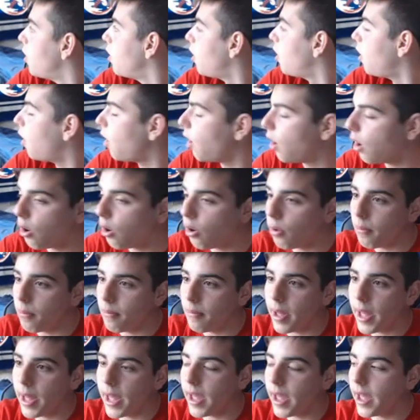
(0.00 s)
Oh,
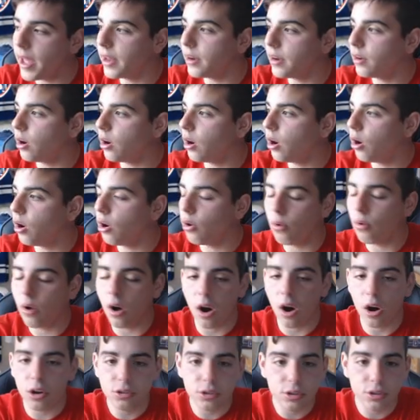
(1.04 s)
man. Oh,
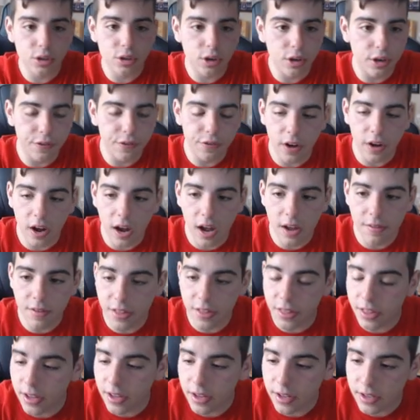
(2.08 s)
135, I
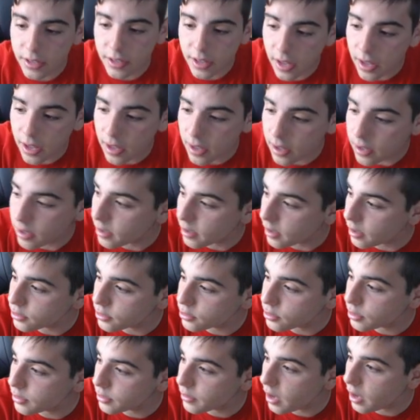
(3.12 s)
think. Yeah,
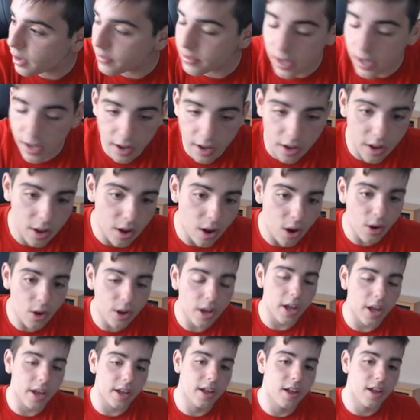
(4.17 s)
135, yeah.
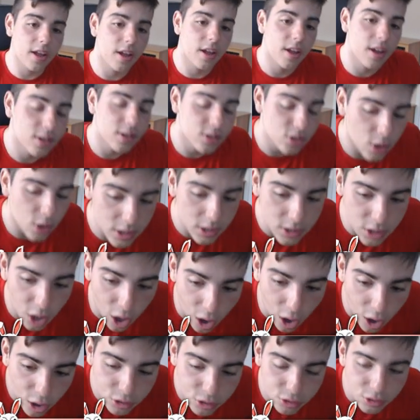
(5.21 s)
Okay. So that's
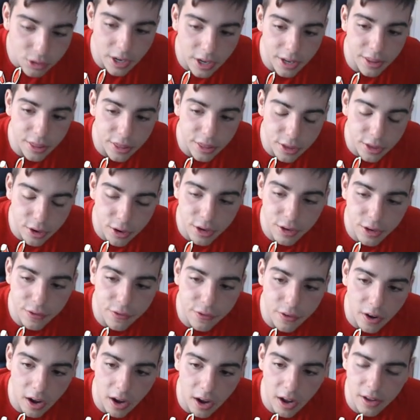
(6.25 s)

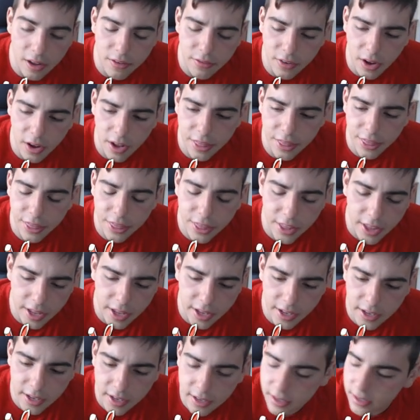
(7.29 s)
135, I think.
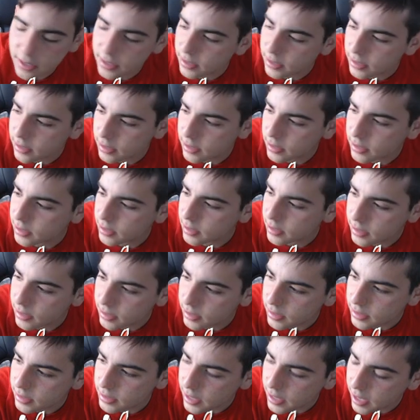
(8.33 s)

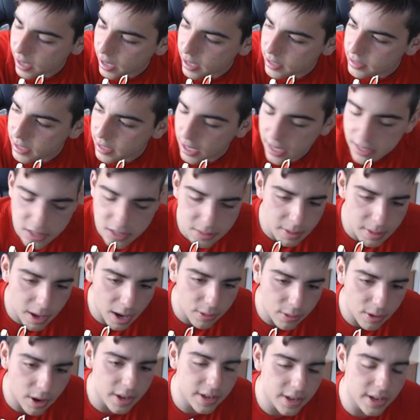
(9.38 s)
Yeah, yeah, that's about
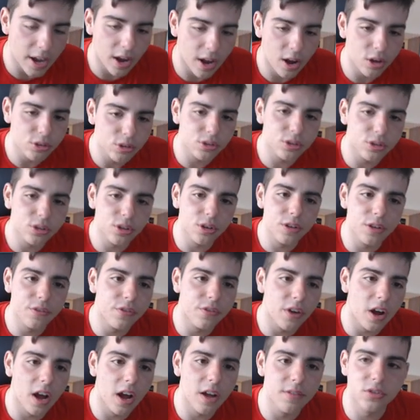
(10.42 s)
right. Yeah,
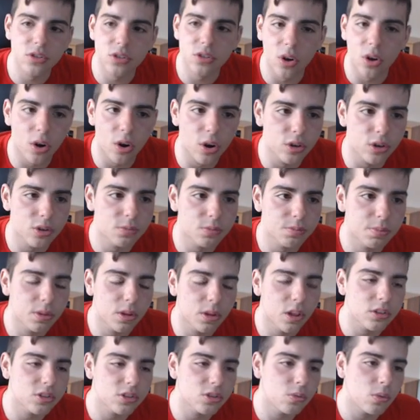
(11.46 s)
135 stars
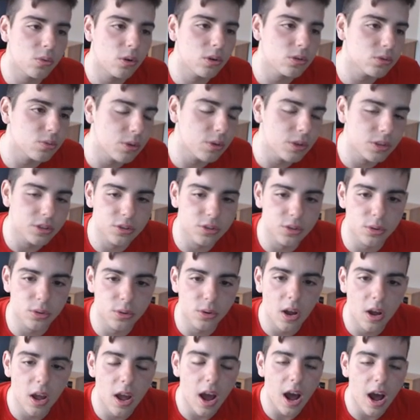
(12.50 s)
plus the 122.
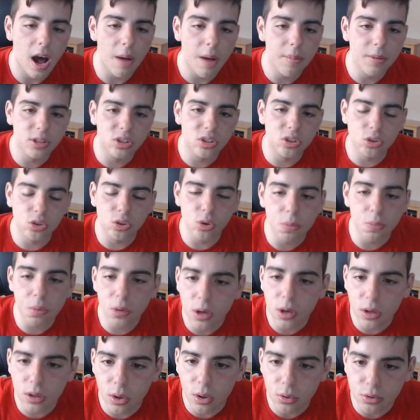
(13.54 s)
I'll be super
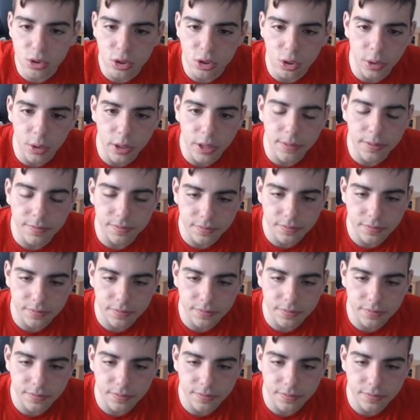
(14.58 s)
close to it.